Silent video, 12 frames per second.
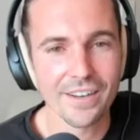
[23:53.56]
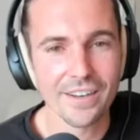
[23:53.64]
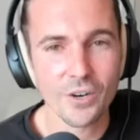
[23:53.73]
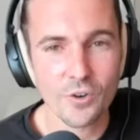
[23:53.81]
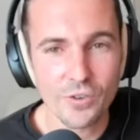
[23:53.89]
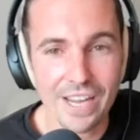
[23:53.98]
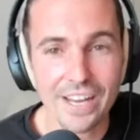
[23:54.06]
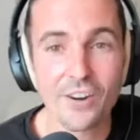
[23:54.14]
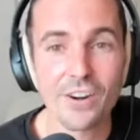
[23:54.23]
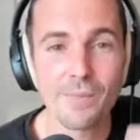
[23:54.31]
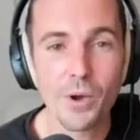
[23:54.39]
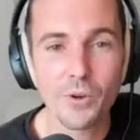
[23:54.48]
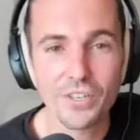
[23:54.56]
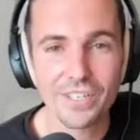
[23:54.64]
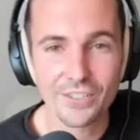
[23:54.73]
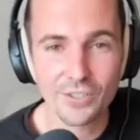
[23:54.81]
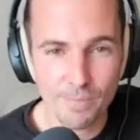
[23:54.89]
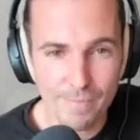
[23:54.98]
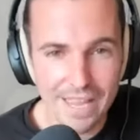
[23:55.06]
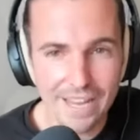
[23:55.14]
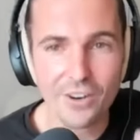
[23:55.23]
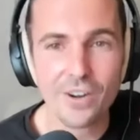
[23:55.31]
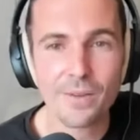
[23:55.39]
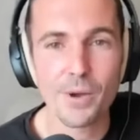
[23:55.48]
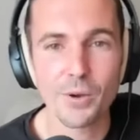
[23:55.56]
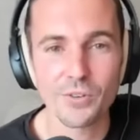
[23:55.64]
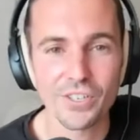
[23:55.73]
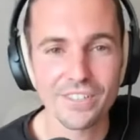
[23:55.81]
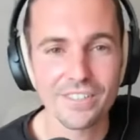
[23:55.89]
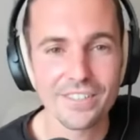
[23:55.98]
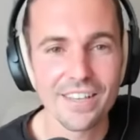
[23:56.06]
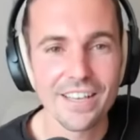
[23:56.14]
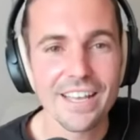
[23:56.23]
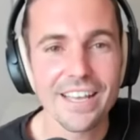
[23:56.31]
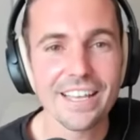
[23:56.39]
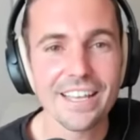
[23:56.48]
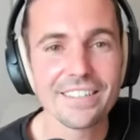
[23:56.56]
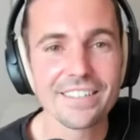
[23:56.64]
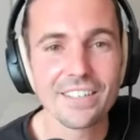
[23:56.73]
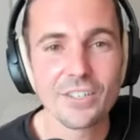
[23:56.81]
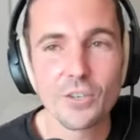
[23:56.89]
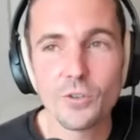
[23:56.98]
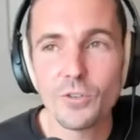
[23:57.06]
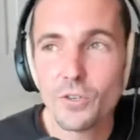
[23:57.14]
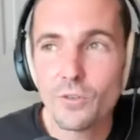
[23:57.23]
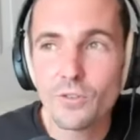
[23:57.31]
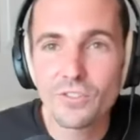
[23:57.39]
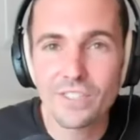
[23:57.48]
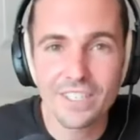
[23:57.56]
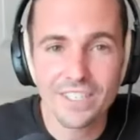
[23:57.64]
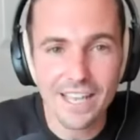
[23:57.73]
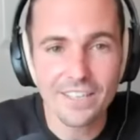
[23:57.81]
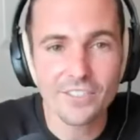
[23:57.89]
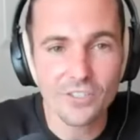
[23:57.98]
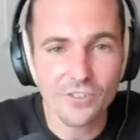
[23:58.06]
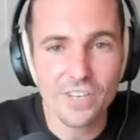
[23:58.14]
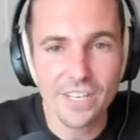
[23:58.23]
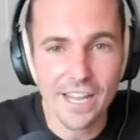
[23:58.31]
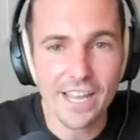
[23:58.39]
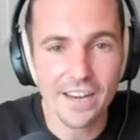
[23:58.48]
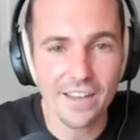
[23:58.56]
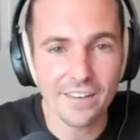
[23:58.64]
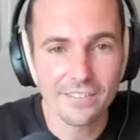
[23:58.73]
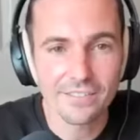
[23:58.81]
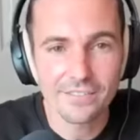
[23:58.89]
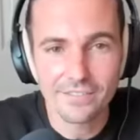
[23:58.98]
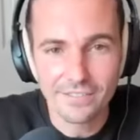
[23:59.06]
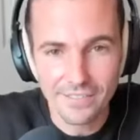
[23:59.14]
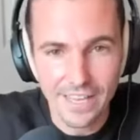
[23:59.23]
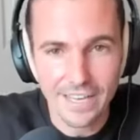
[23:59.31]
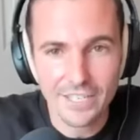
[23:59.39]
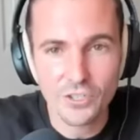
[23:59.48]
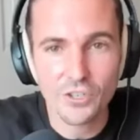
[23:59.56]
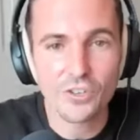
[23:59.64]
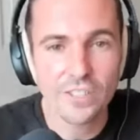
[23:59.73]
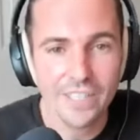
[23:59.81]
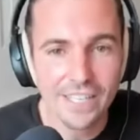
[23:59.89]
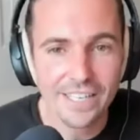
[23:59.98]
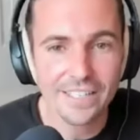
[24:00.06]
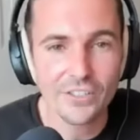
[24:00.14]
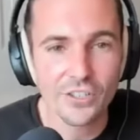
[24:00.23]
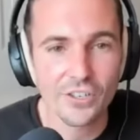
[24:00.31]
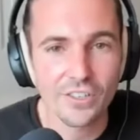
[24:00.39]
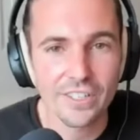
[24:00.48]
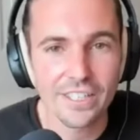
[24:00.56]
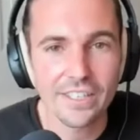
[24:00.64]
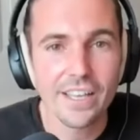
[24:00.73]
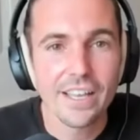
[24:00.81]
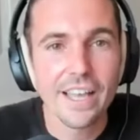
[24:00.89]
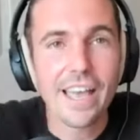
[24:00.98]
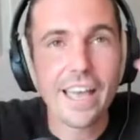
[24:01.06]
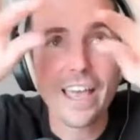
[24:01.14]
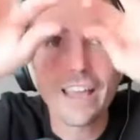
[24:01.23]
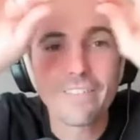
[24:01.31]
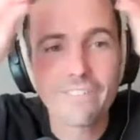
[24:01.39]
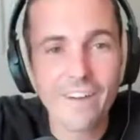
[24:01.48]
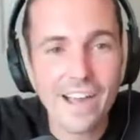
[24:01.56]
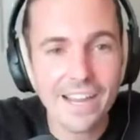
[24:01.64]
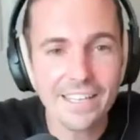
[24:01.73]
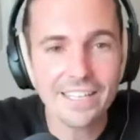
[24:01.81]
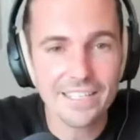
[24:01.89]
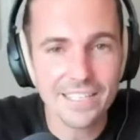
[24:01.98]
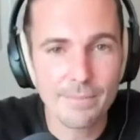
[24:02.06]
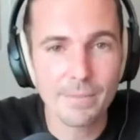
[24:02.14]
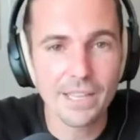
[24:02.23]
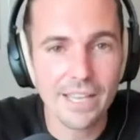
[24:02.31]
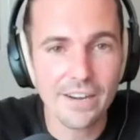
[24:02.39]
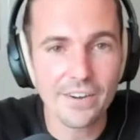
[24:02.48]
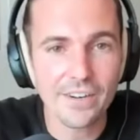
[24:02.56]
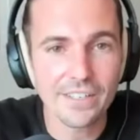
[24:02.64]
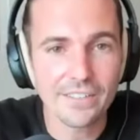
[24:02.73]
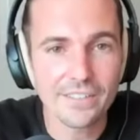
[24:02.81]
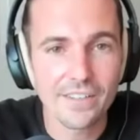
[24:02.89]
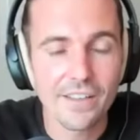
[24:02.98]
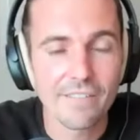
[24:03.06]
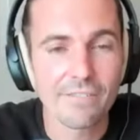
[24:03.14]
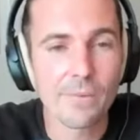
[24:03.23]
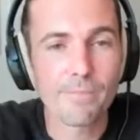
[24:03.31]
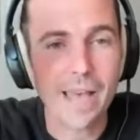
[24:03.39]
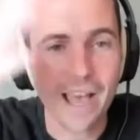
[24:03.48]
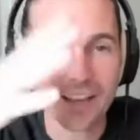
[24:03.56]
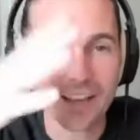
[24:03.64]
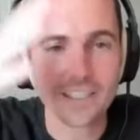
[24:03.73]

create our emotions, to make our emotions, is to use the sensory data externally and internally and finding similarities from past